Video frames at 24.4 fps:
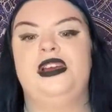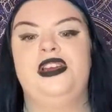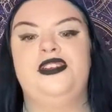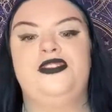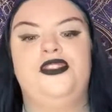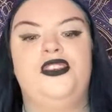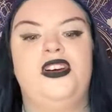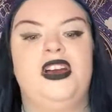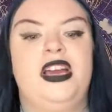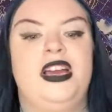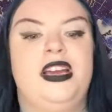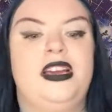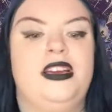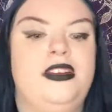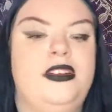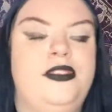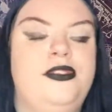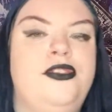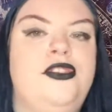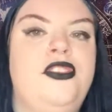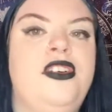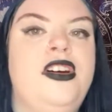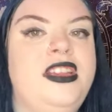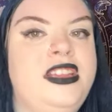If I can
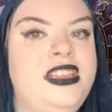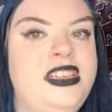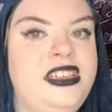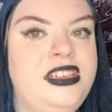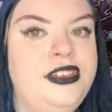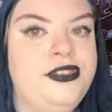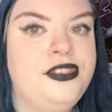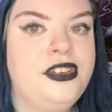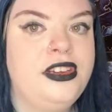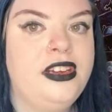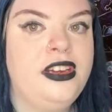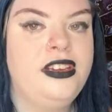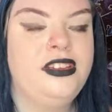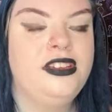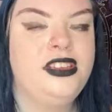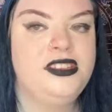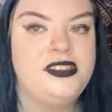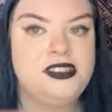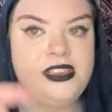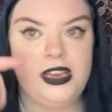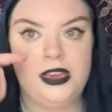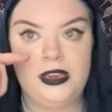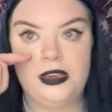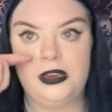find the
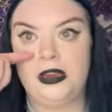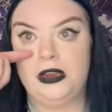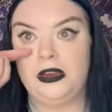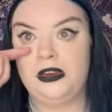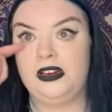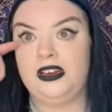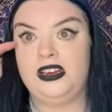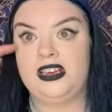discount code,